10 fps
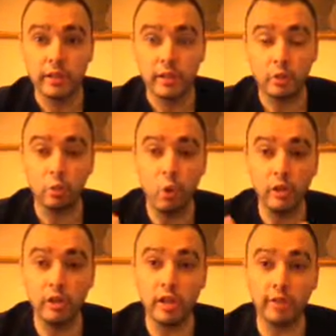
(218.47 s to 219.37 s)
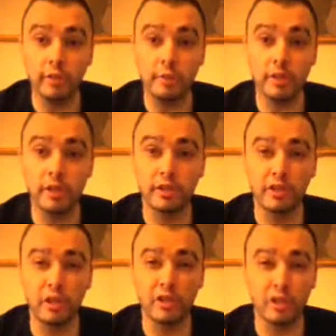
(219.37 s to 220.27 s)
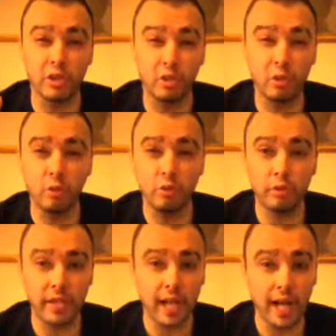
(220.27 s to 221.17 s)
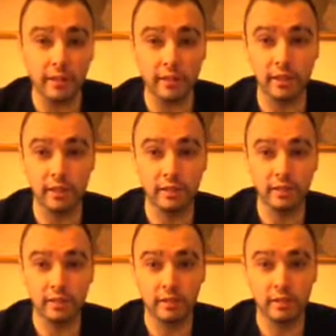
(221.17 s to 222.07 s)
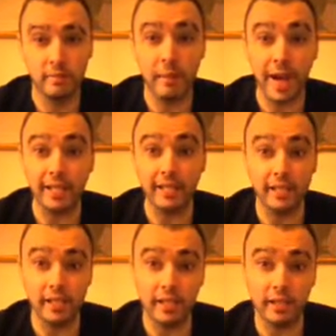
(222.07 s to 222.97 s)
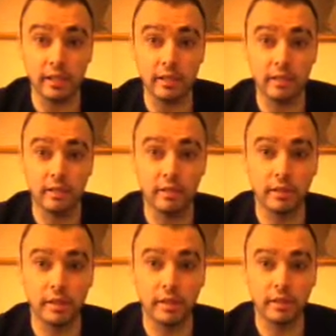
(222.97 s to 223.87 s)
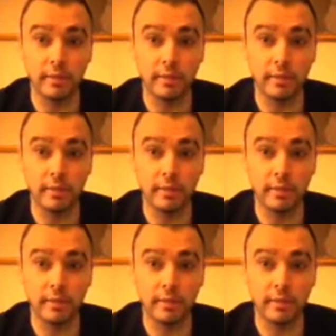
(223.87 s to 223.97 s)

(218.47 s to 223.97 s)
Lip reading: There's one government that runs the whole reality behind the scenes, you see.